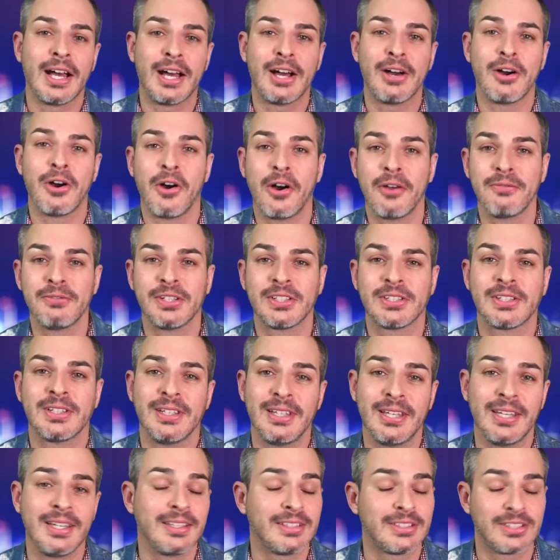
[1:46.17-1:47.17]
obviously
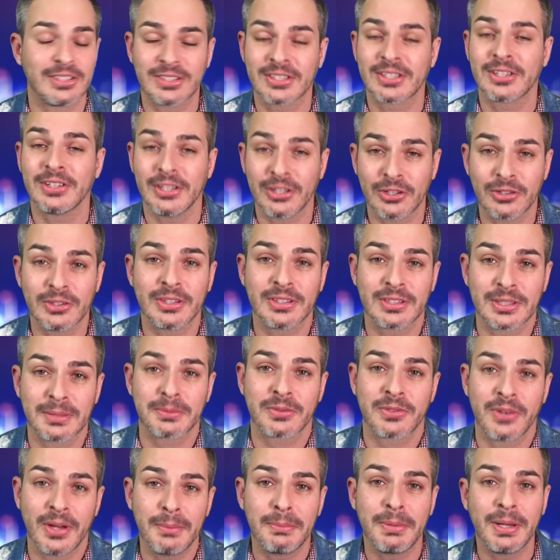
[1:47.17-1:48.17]
just click on the
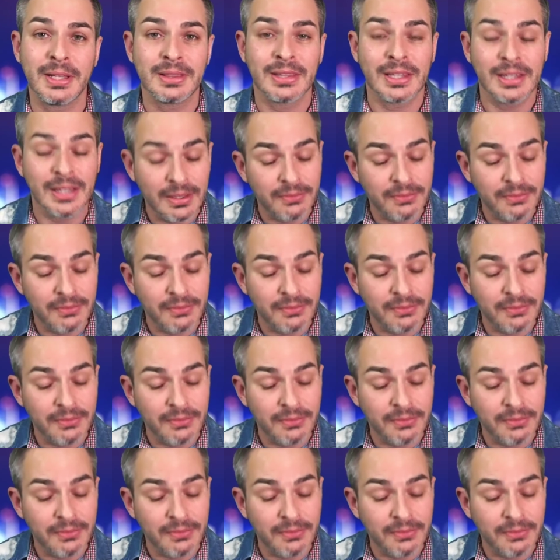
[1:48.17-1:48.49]
subscribe button.